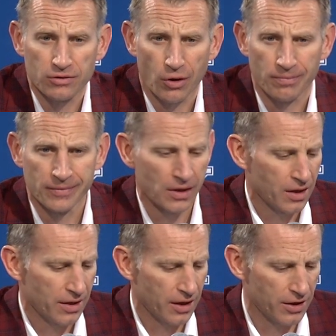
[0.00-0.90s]
So
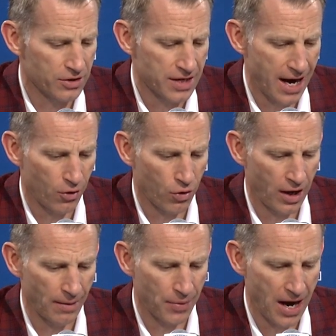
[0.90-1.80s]
there's not a whole
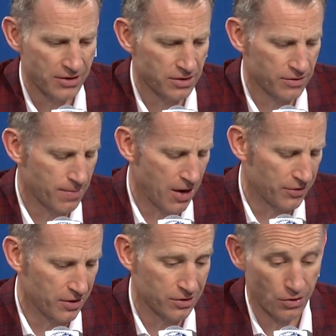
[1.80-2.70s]
lot of positives about this.